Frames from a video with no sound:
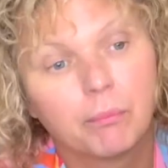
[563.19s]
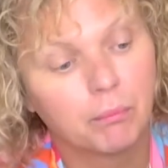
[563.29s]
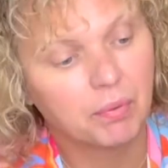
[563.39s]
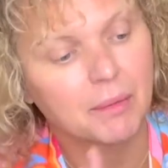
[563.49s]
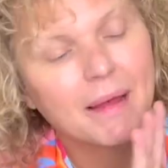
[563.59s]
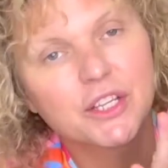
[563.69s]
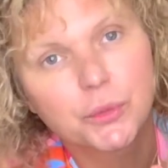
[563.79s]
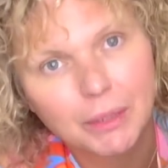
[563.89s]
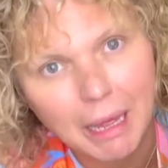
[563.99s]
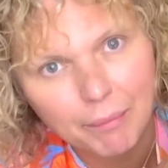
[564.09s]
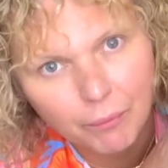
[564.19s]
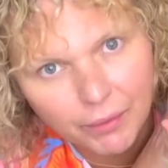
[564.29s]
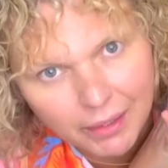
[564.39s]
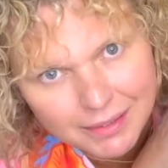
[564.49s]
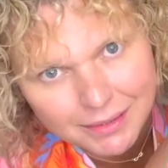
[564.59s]
But the magic will happen when
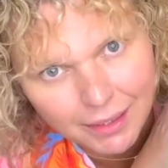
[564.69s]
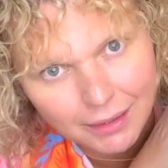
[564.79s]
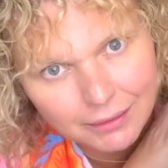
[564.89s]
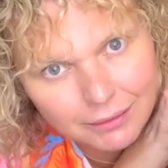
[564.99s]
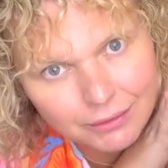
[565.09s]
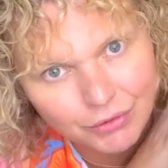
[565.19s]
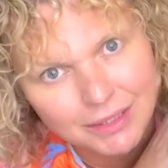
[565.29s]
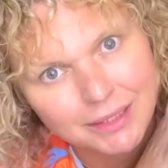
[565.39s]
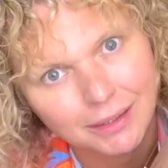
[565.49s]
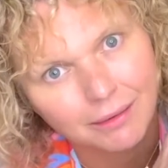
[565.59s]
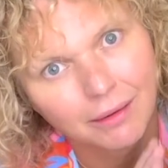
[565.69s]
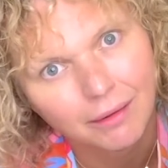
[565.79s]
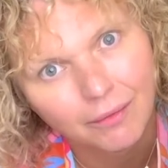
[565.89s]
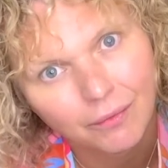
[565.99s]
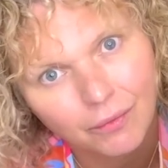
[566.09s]
I start dressing
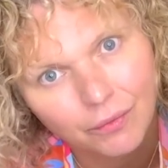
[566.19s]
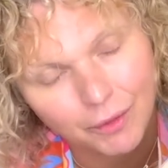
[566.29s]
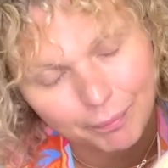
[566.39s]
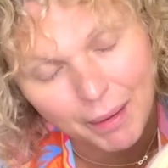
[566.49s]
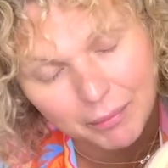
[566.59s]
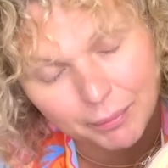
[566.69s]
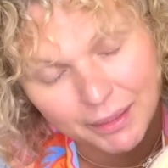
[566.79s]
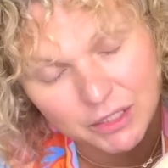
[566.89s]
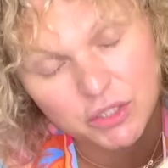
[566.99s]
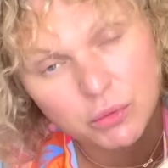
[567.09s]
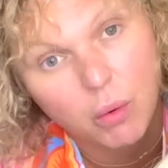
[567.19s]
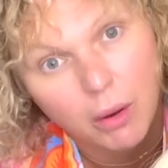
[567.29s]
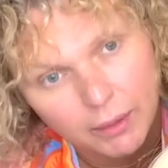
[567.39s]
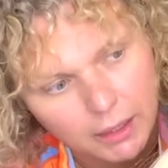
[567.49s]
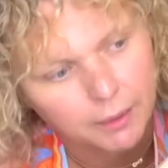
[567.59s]
the Pamela piece, which is why
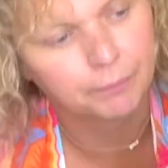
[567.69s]
we're here.